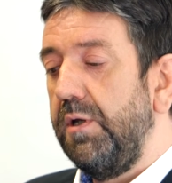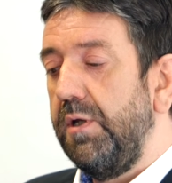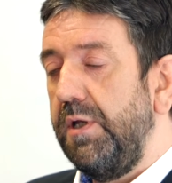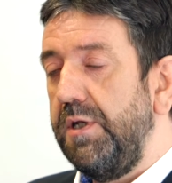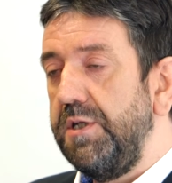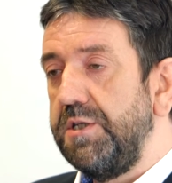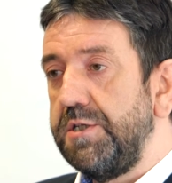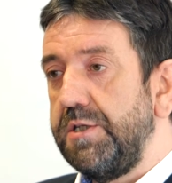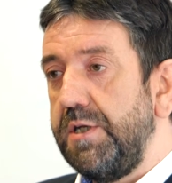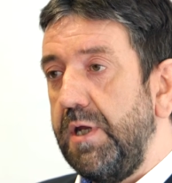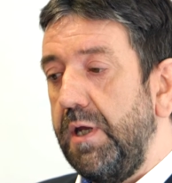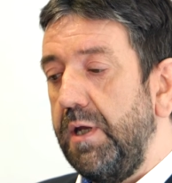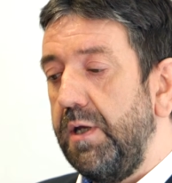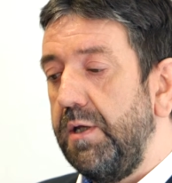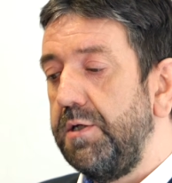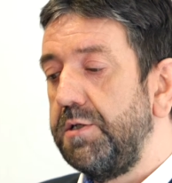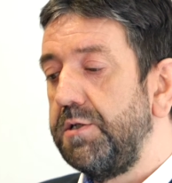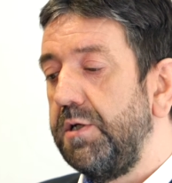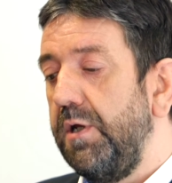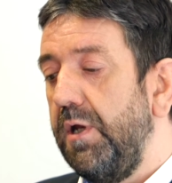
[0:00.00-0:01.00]

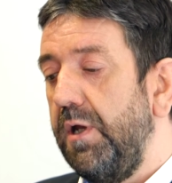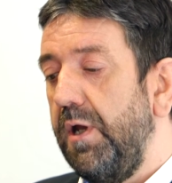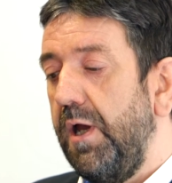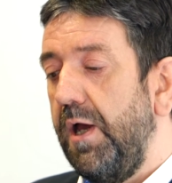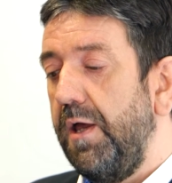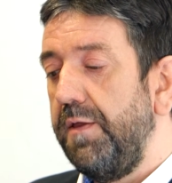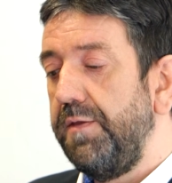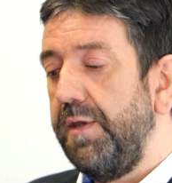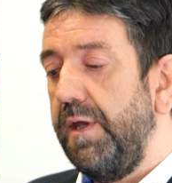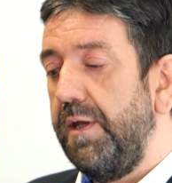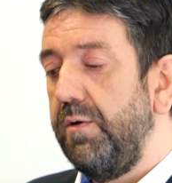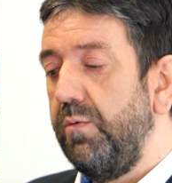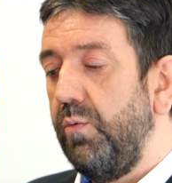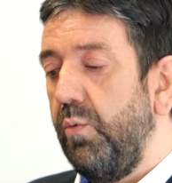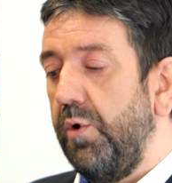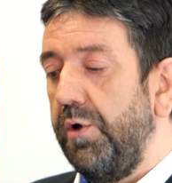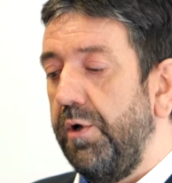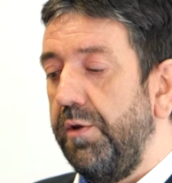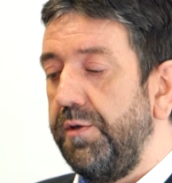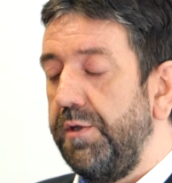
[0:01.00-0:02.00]
instead, and then
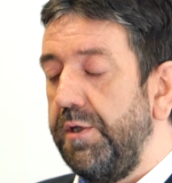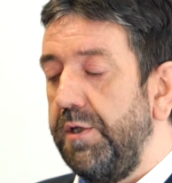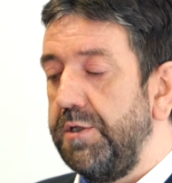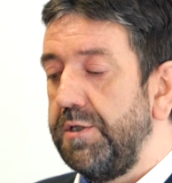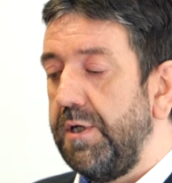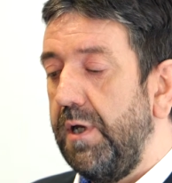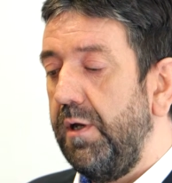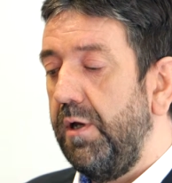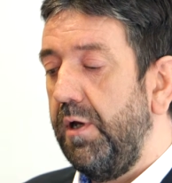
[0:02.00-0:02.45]
one of these